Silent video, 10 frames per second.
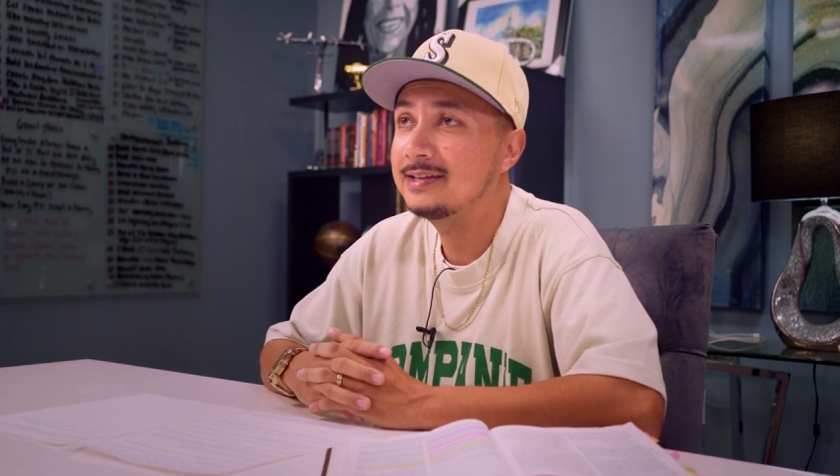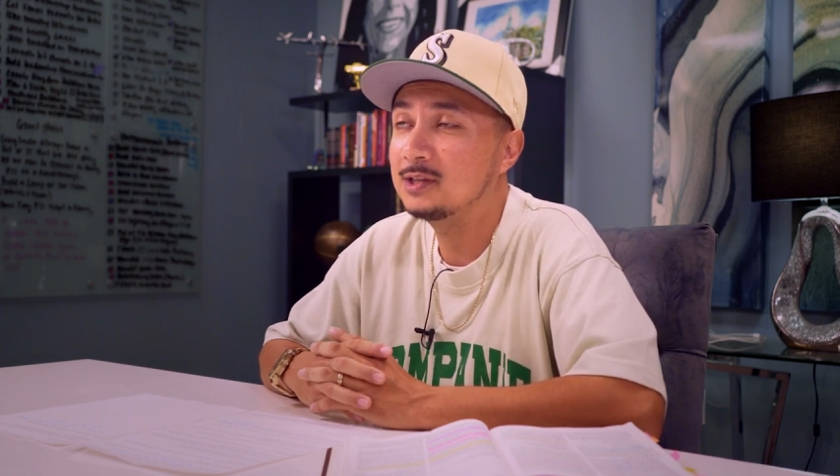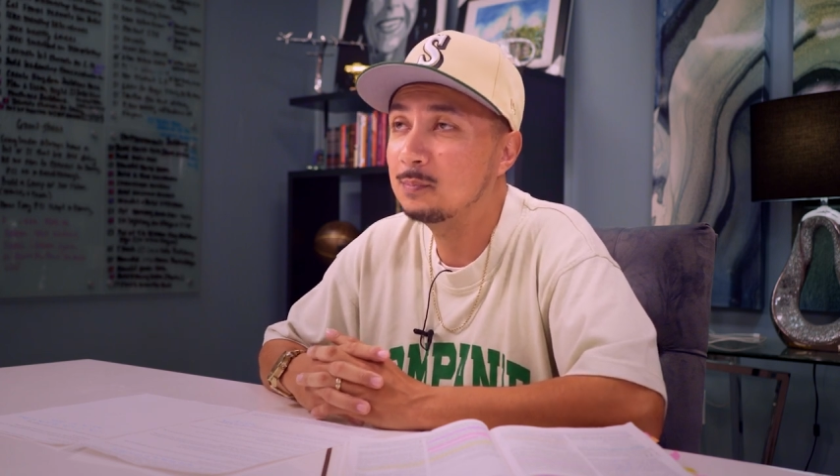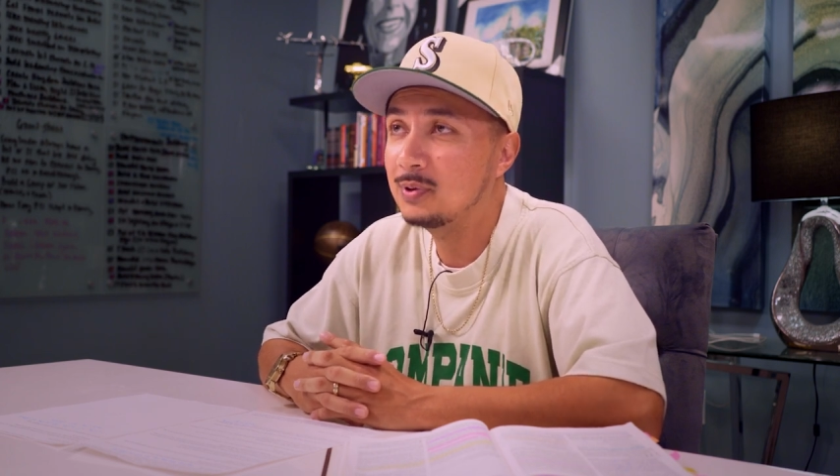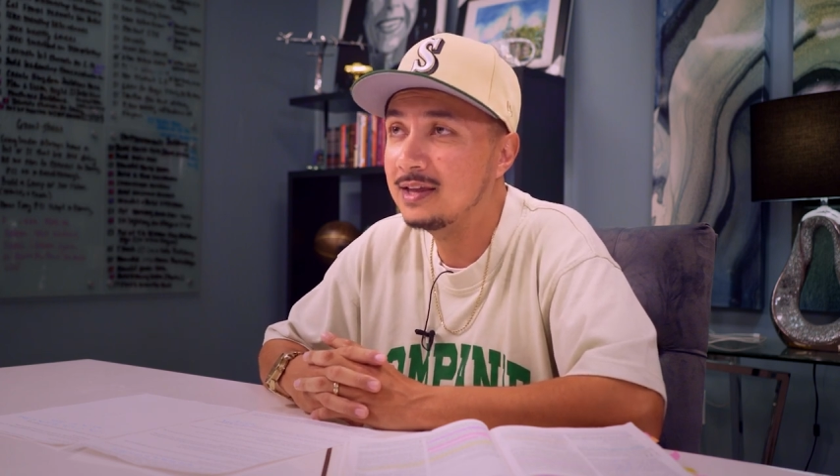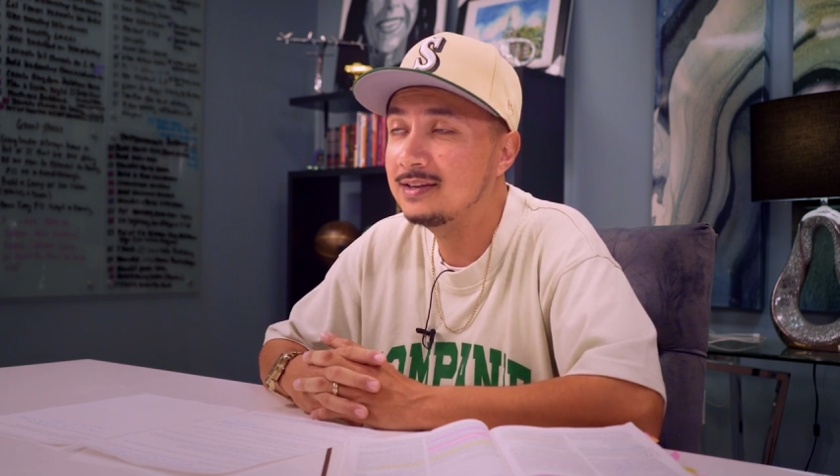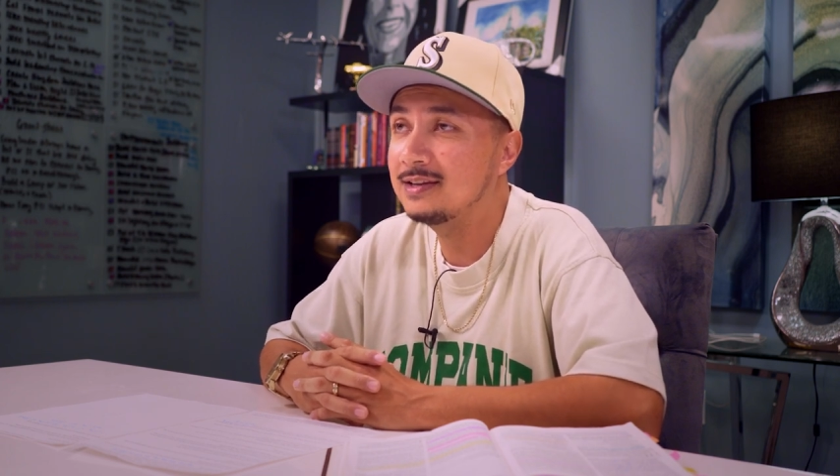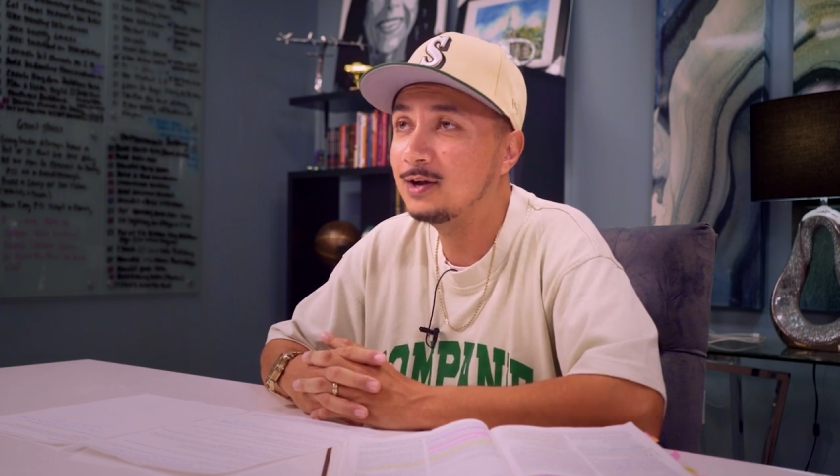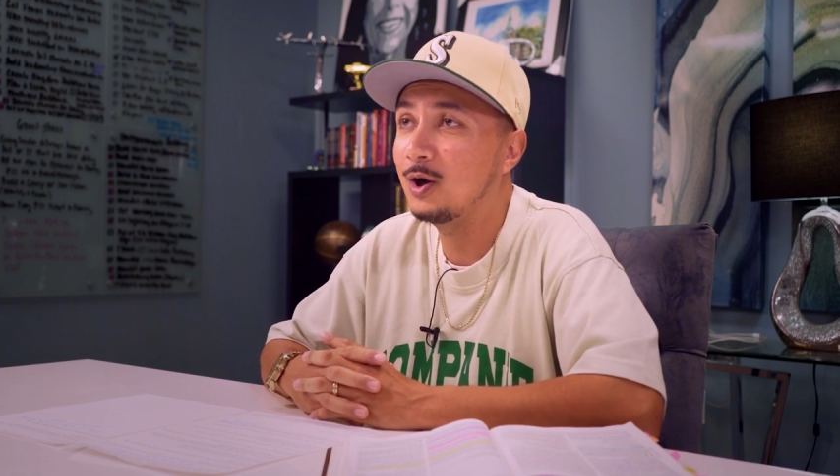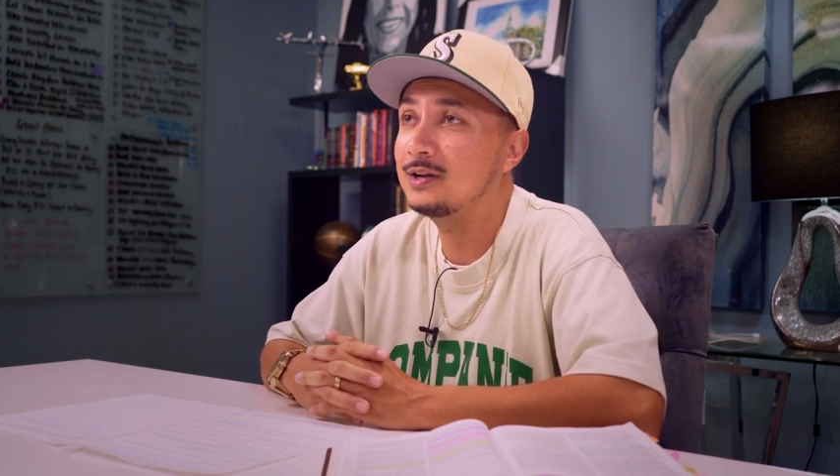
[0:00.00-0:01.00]

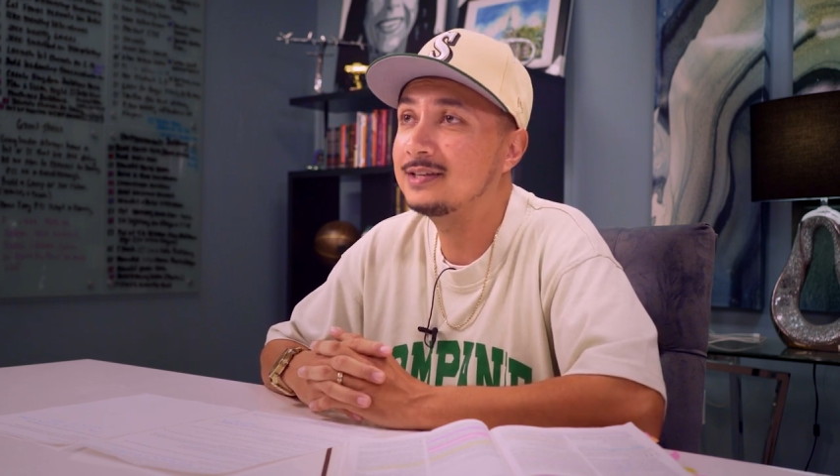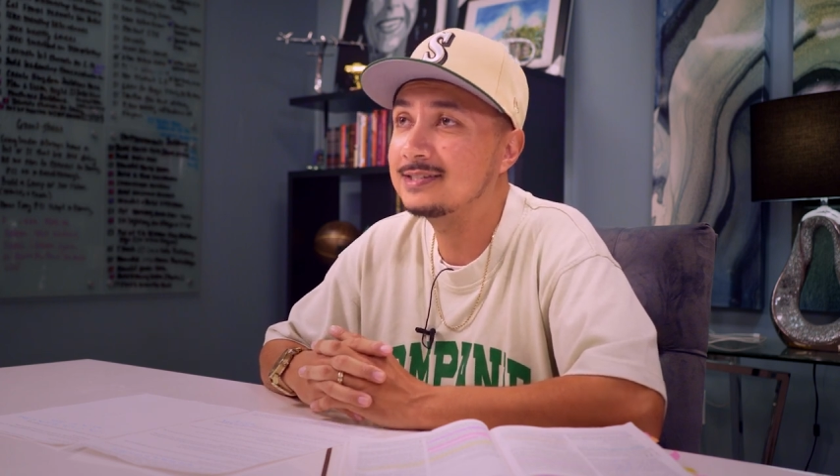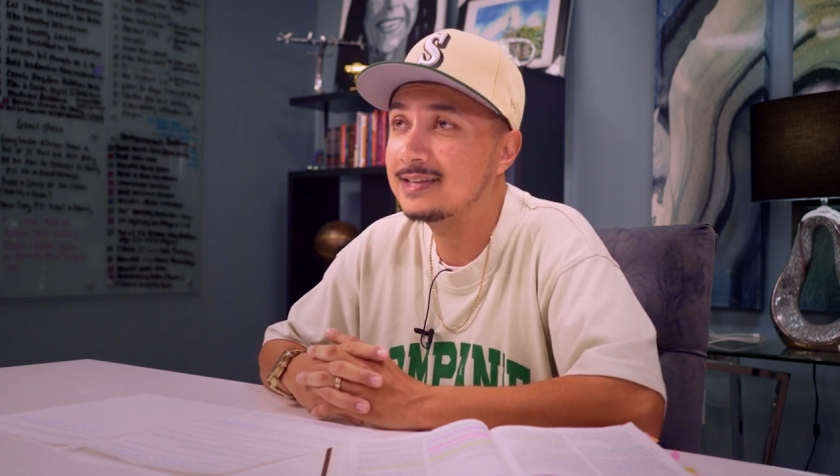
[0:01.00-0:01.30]
depending on His